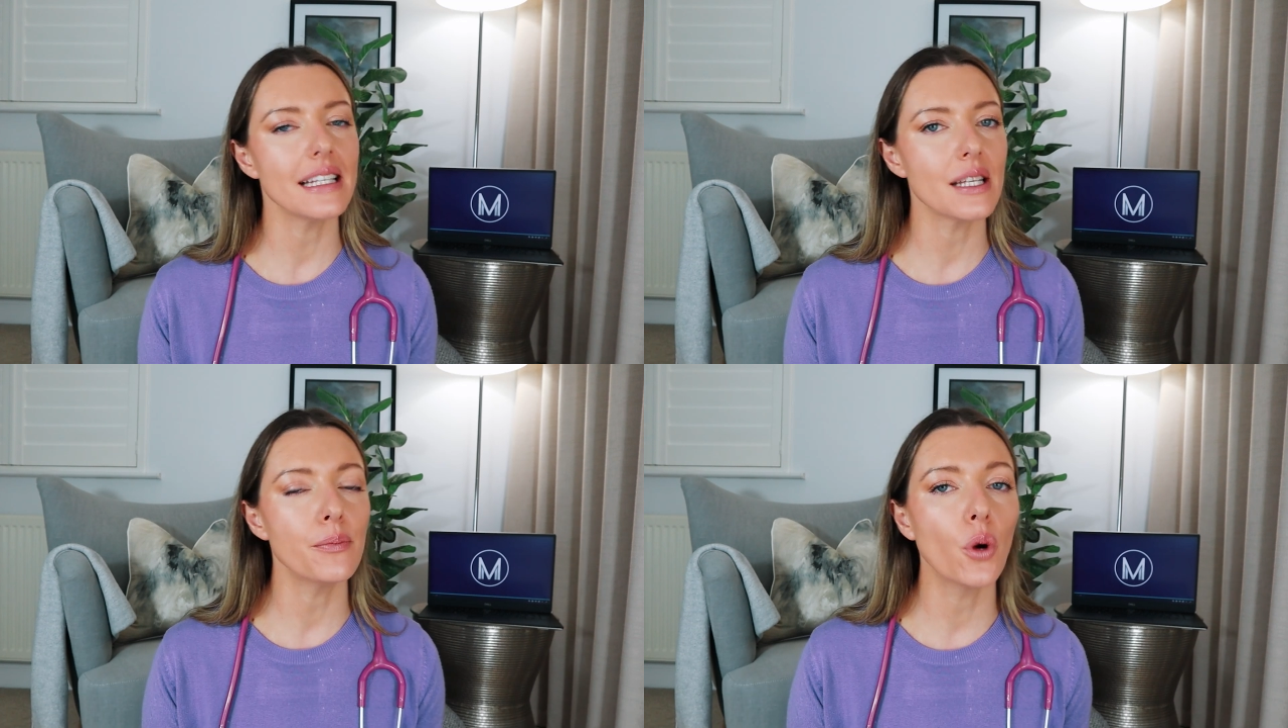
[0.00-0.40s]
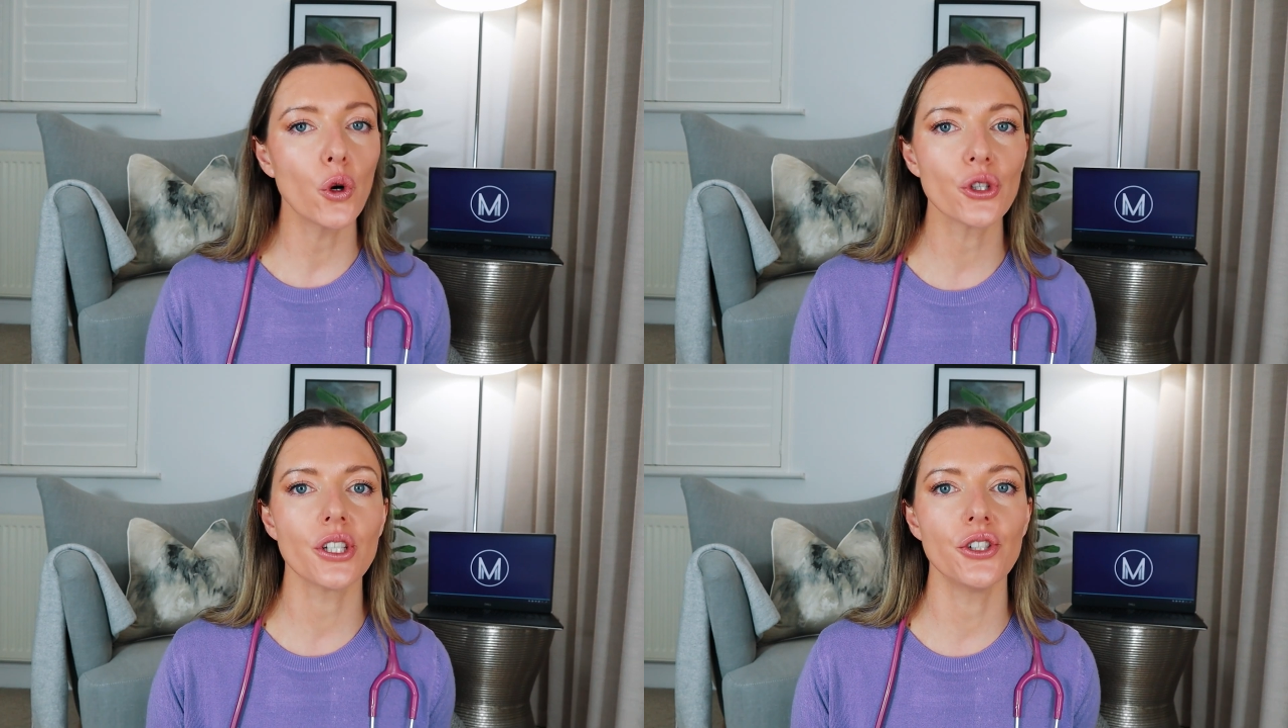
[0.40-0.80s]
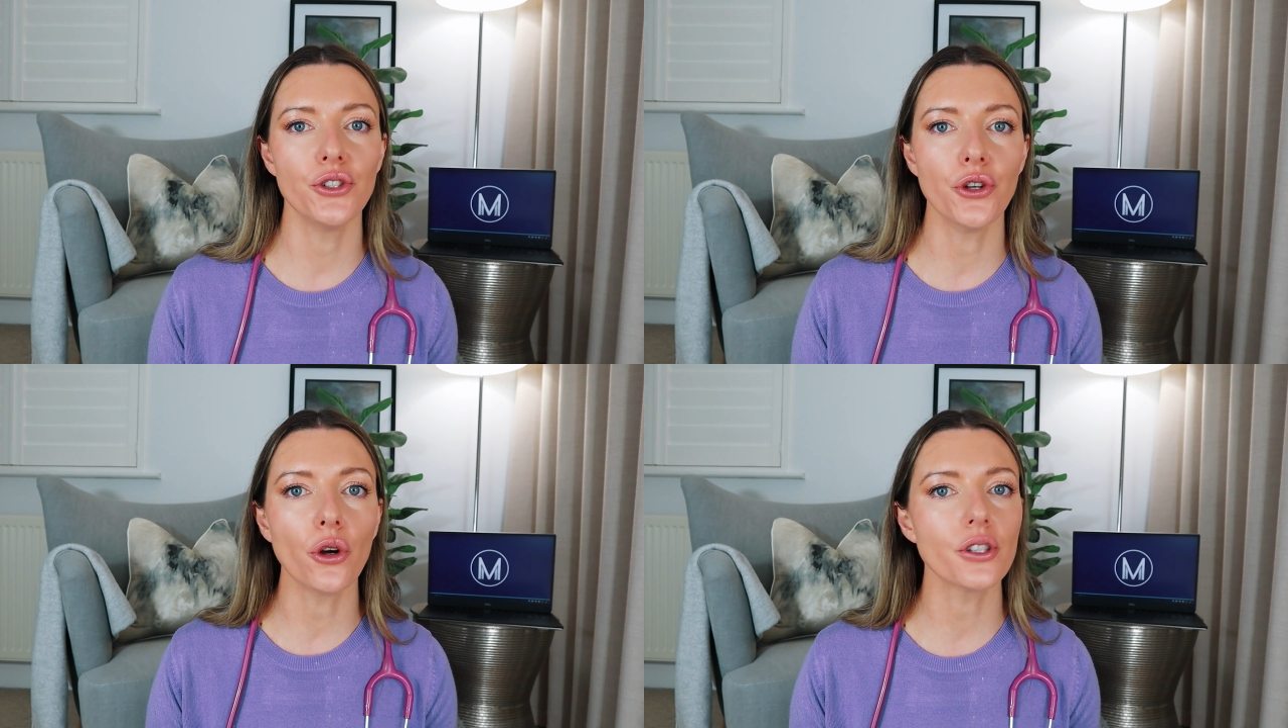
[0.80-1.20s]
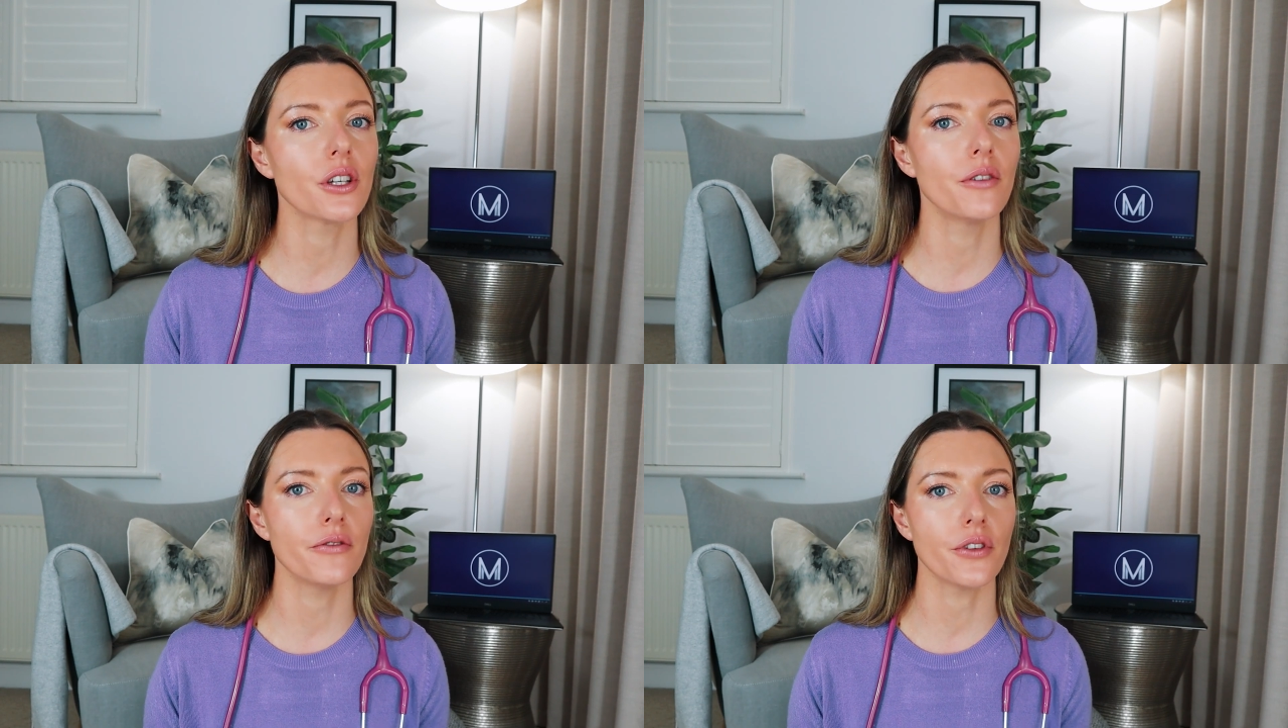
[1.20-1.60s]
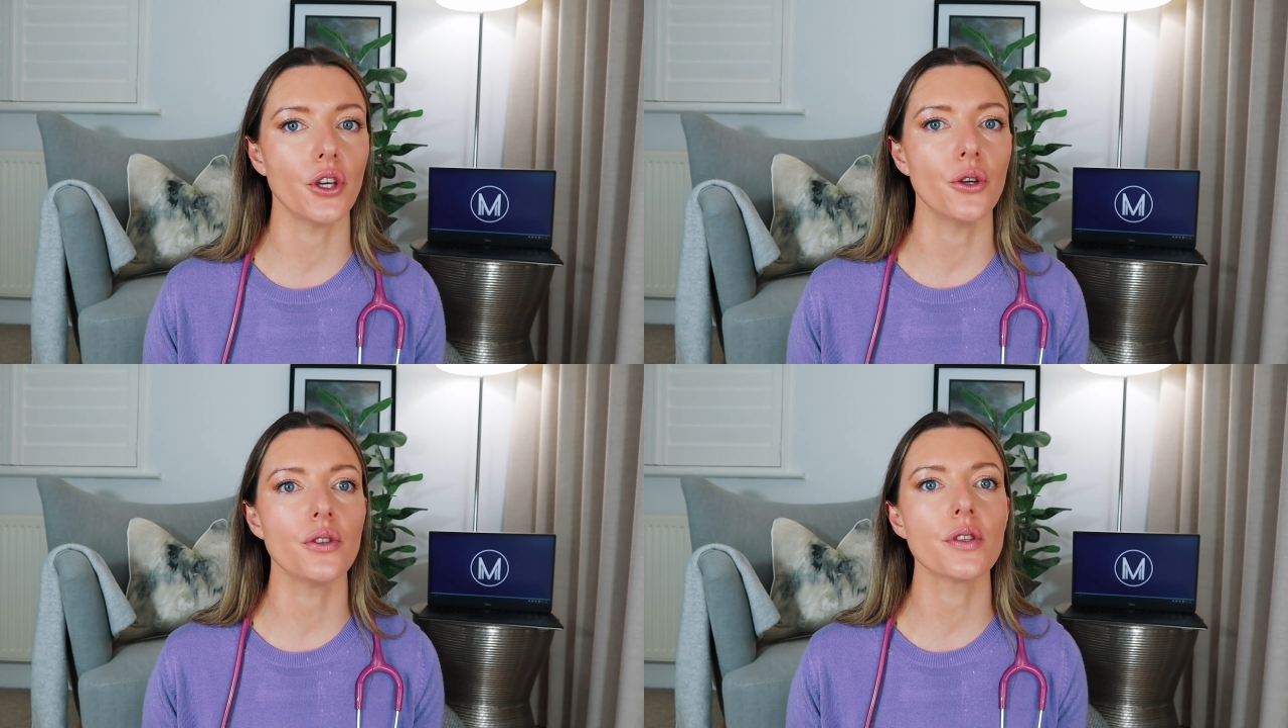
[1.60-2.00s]
It's important not to
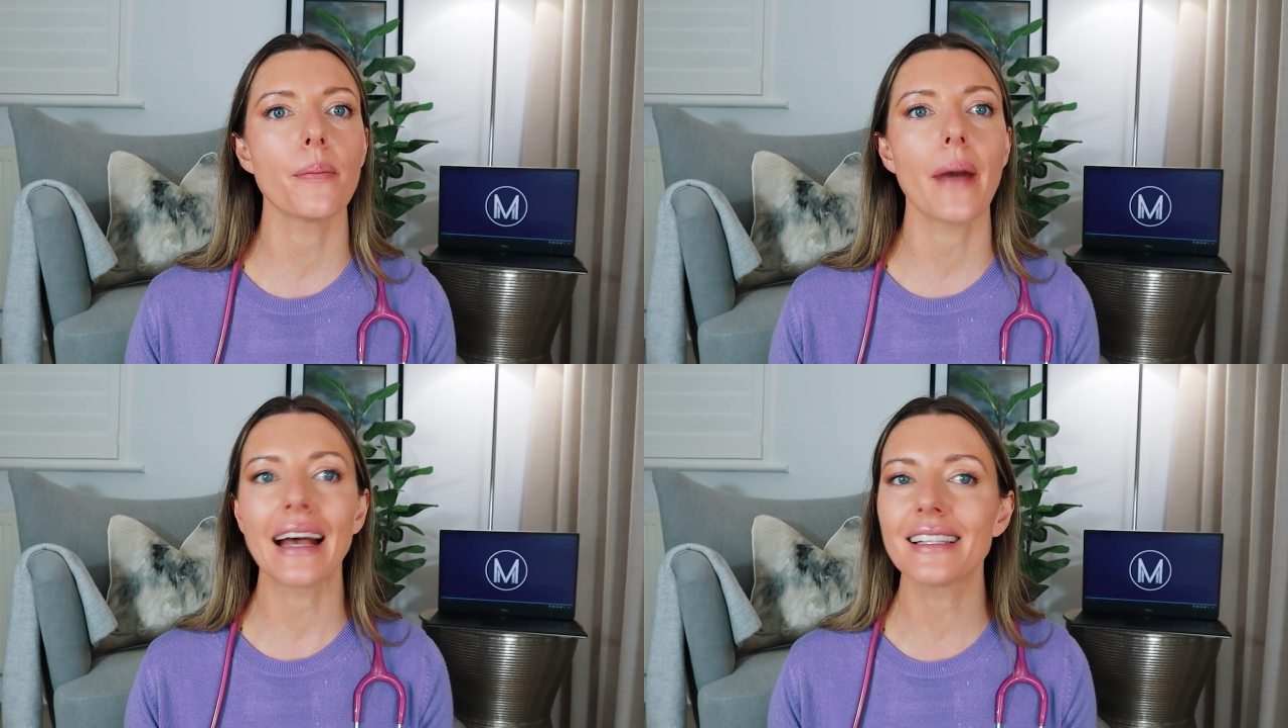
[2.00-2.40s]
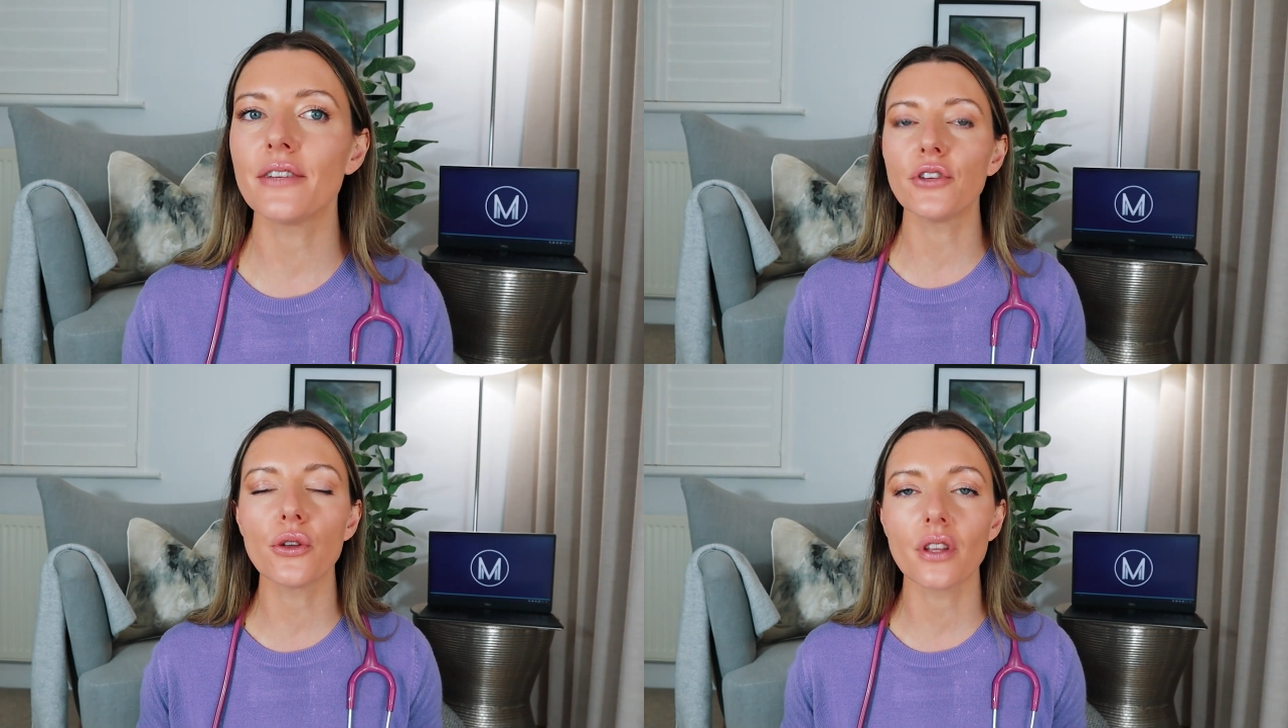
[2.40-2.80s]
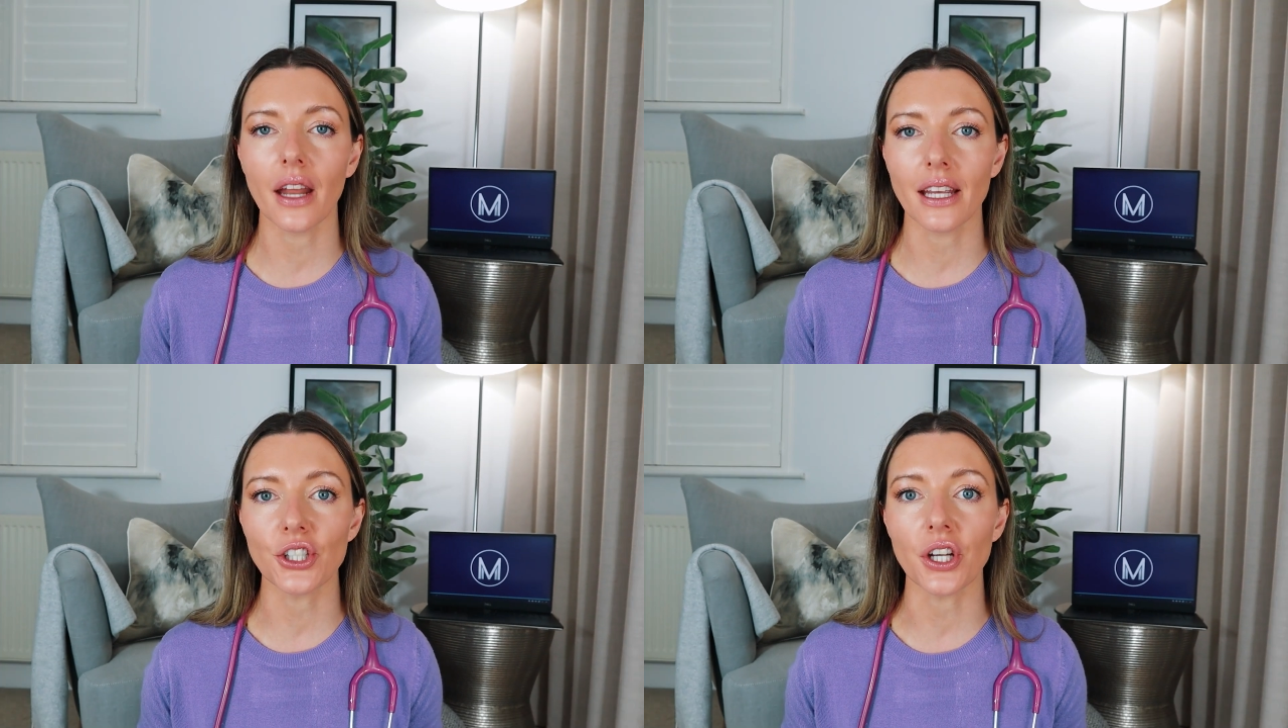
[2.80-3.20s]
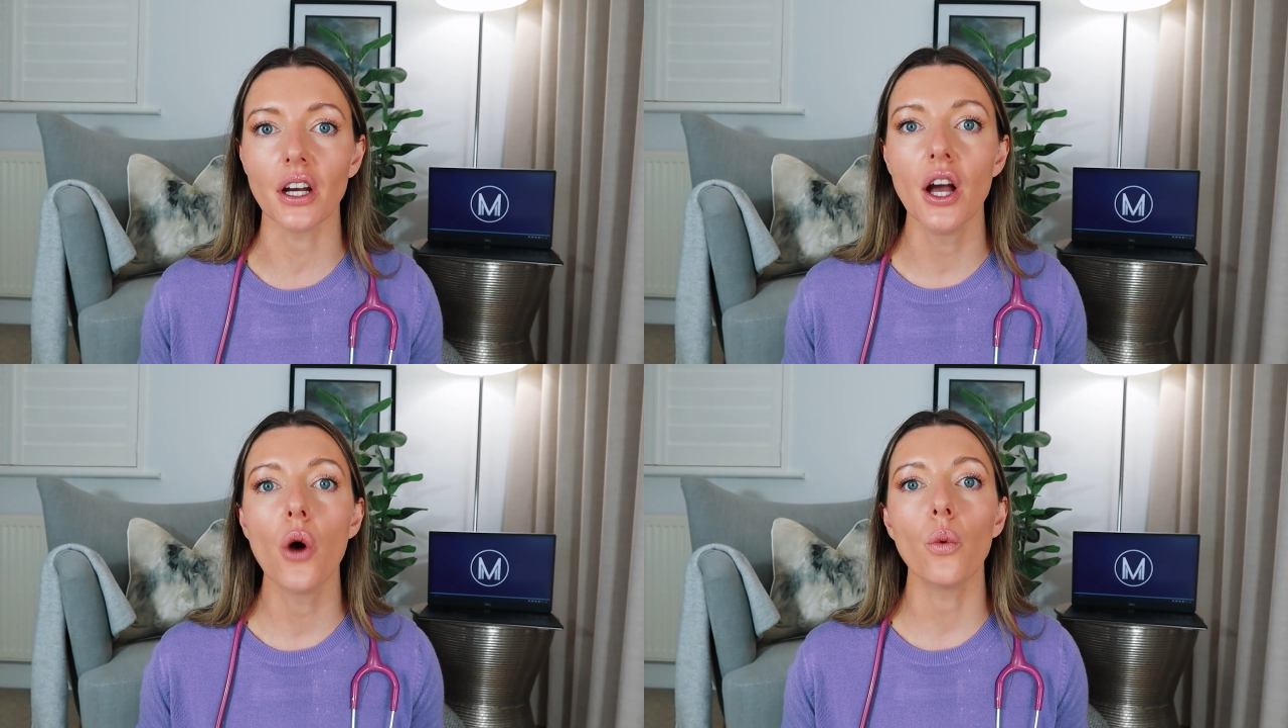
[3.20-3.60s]
confuse passive euthanasia